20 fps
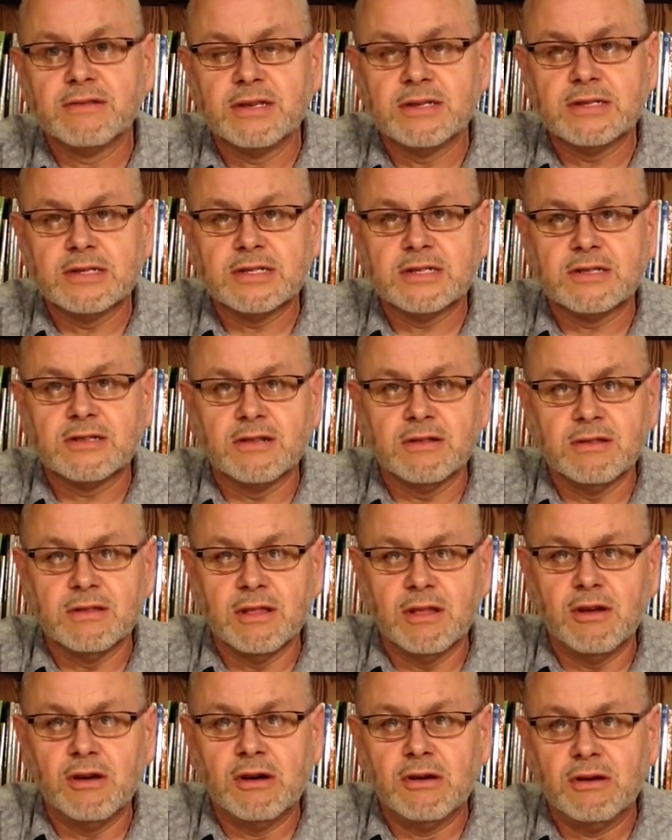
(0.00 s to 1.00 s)
This is the
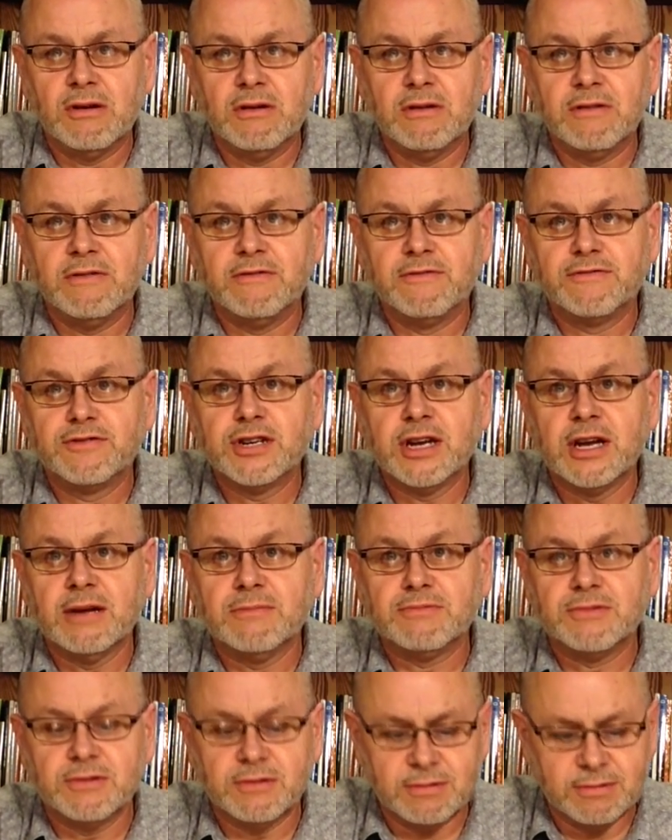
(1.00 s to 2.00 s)
love
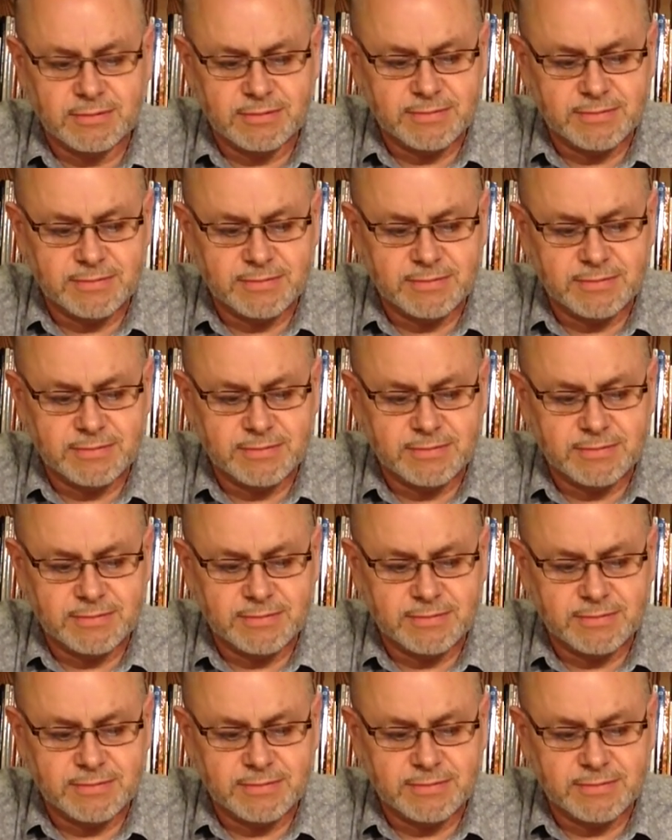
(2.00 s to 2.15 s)
chapter.